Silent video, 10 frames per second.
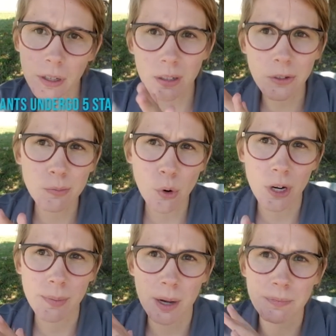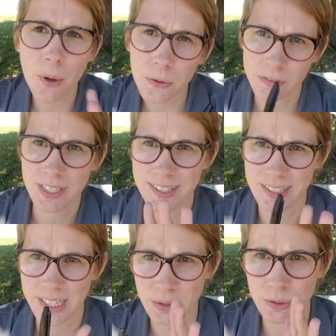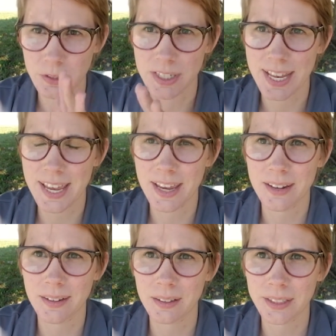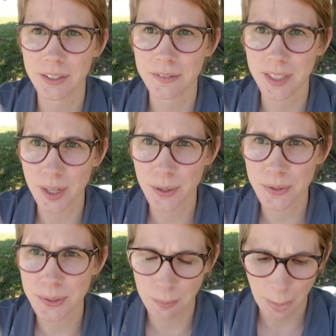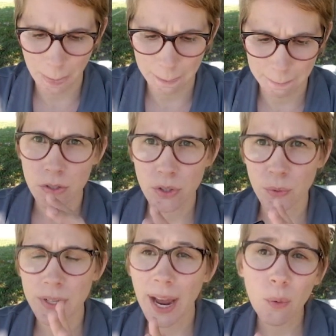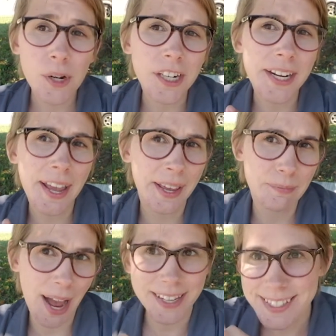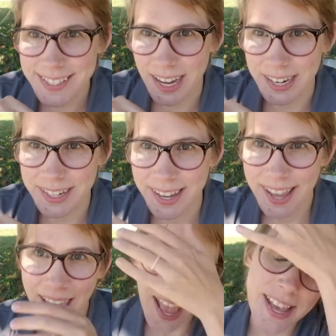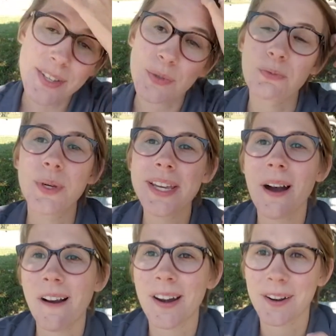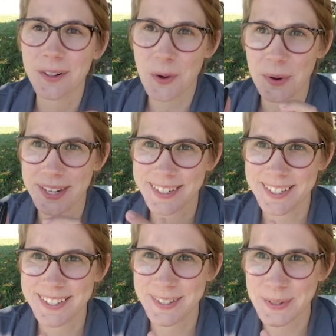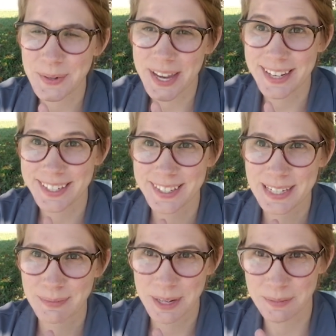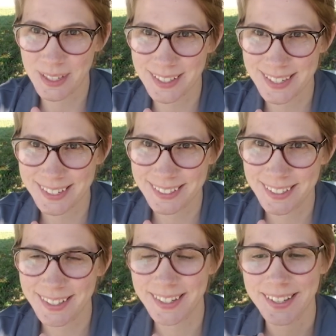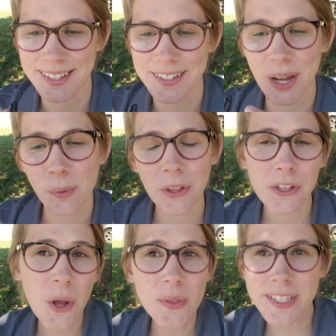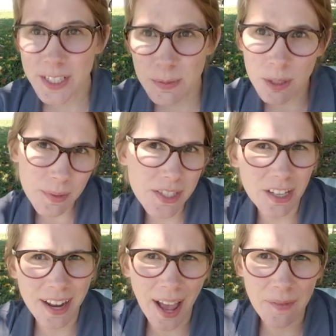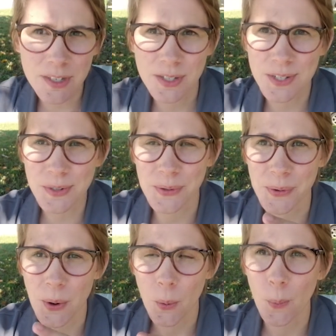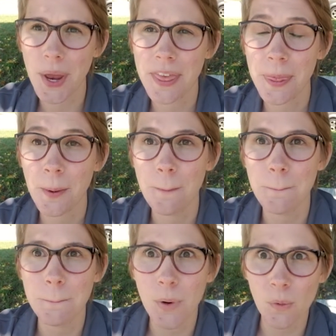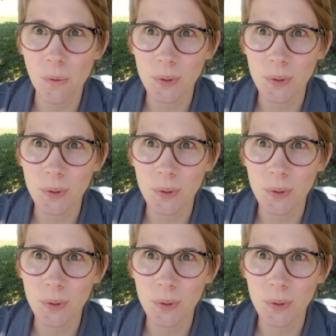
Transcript: to learn more about both of these cycles in later videos. So now we're going to head back inside and we are going to do an experiment. Now, well, you know, this experiment's going to have to do with mold.